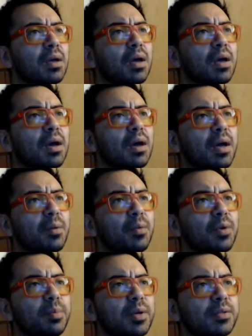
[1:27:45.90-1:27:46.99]
I
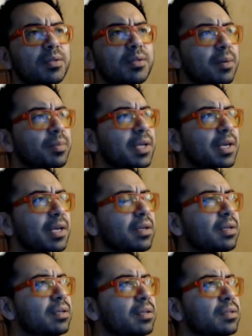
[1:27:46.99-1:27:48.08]
will post an update
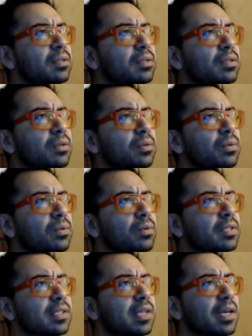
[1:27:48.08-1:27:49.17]
to the
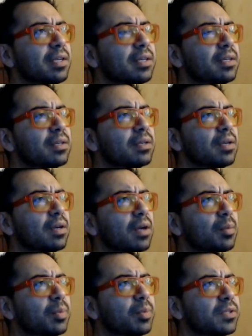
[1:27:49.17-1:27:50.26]
site.
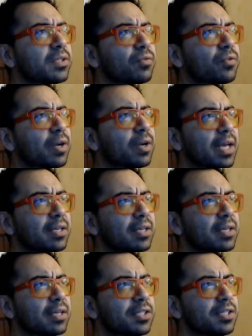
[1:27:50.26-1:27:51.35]
I'll post some frequently asked
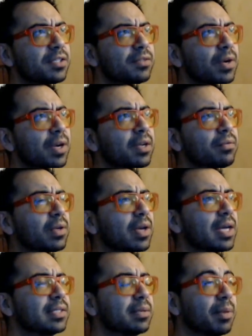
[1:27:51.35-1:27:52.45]
questions for any of you
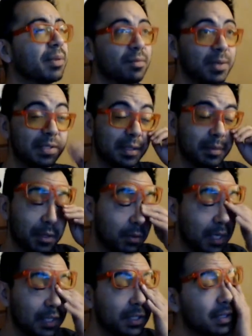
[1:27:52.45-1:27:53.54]
guys that might have missed some of the
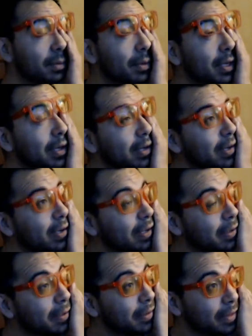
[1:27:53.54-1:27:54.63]
questions that were here
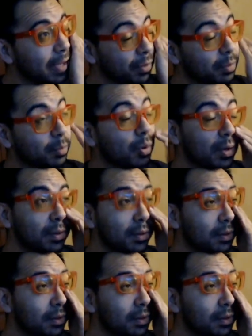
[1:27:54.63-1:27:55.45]
that were important.